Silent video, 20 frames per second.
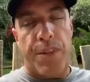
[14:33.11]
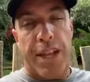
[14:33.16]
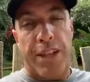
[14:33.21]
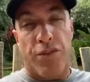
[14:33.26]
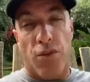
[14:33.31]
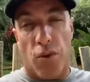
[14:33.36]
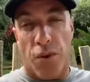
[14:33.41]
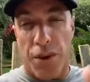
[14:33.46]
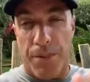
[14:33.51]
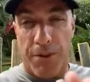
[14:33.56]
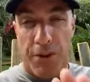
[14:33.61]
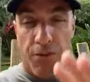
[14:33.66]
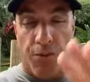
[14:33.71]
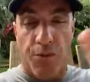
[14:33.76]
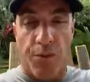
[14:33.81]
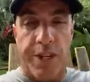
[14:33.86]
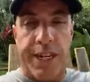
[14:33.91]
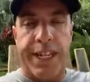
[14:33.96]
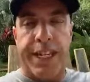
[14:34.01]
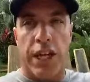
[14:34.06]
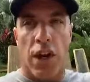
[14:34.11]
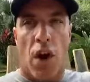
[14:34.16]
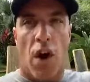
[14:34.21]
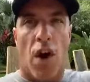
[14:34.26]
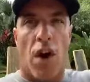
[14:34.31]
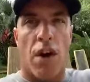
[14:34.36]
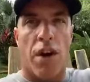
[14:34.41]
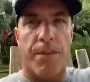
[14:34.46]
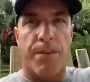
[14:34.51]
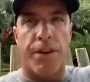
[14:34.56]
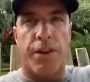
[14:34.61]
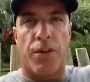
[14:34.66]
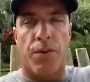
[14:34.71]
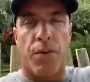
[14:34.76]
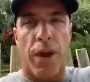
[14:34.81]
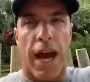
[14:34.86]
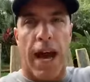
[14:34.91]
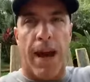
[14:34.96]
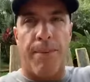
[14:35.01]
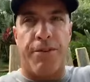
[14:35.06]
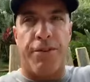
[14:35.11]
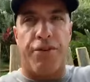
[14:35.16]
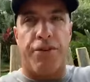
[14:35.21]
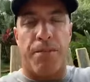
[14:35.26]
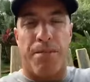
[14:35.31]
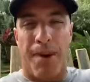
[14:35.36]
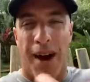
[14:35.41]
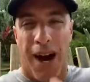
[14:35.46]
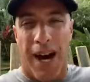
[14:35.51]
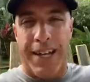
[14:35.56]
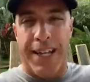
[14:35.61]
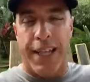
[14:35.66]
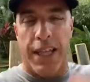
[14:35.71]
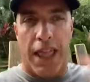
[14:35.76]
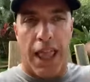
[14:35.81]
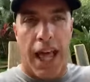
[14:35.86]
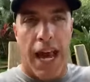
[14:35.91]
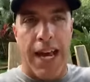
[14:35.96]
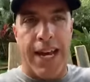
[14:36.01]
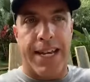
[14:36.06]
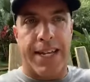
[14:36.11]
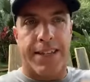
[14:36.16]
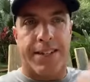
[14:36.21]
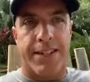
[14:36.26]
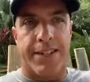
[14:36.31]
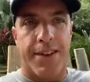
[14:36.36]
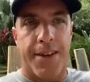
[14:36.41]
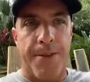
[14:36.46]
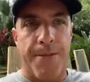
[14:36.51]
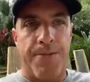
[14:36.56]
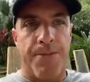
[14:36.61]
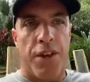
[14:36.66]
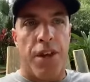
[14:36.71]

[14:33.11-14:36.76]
it's going to be really hard because what happens, your body likes